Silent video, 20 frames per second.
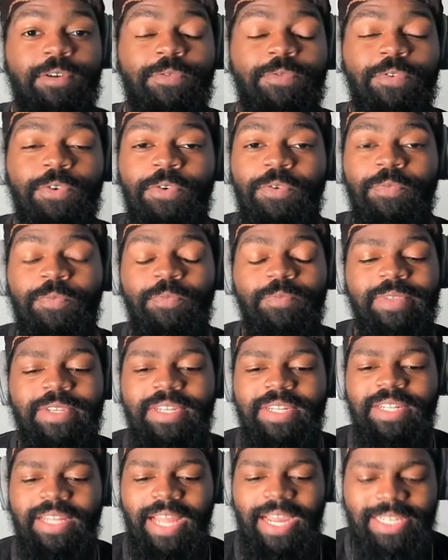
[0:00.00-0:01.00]
for
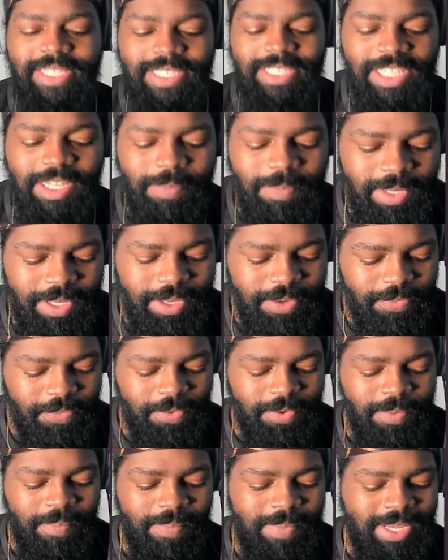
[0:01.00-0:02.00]
just like simply
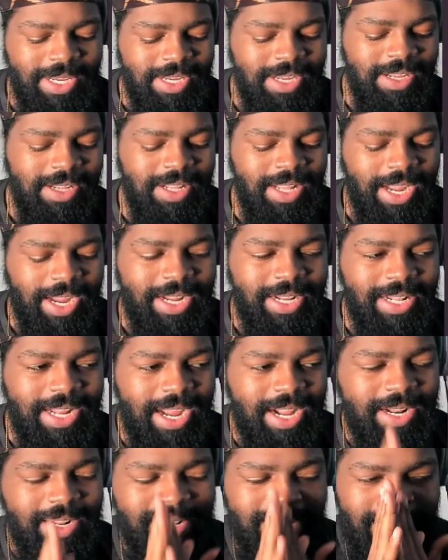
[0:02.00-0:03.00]
for me, like
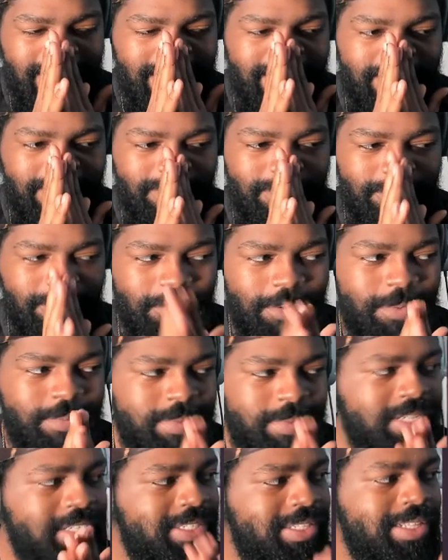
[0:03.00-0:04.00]
not like
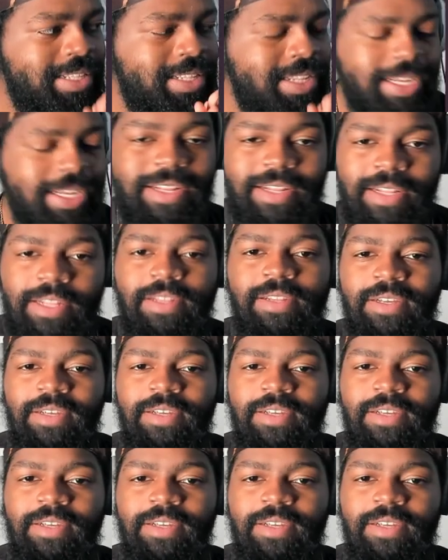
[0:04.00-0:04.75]
from just looking